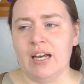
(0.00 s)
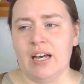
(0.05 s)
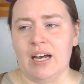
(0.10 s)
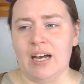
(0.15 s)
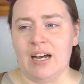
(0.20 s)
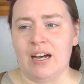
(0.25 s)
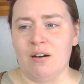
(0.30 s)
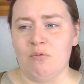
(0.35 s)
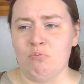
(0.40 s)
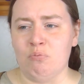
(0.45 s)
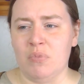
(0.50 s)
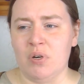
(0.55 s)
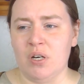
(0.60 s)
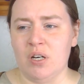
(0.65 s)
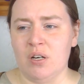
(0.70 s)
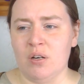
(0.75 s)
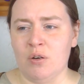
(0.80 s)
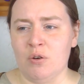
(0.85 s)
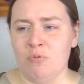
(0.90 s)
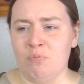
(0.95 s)

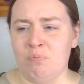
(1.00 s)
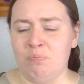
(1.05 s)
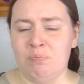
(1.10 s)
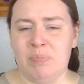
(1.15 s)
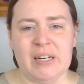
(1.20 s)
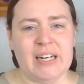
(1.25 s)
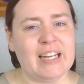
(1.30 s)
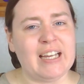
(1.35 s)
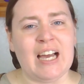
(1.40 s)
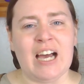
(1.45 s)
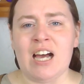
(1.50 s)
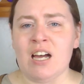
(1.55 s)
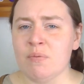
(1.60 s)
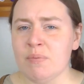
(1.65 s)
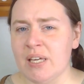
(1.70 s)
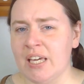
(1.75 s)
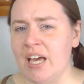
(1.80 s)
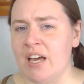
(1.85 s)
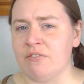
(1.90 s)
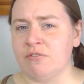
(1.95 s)
but it can't
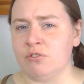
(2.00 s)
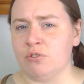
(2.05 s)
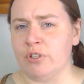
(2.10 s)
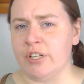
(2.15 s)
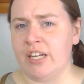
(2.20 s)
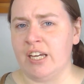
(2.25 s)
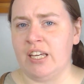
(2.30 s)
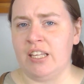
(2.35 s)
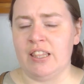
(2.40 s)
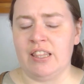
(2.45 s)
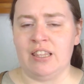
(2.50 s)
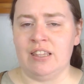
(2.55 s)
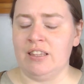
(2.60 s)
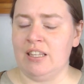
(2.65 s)
be cavalry.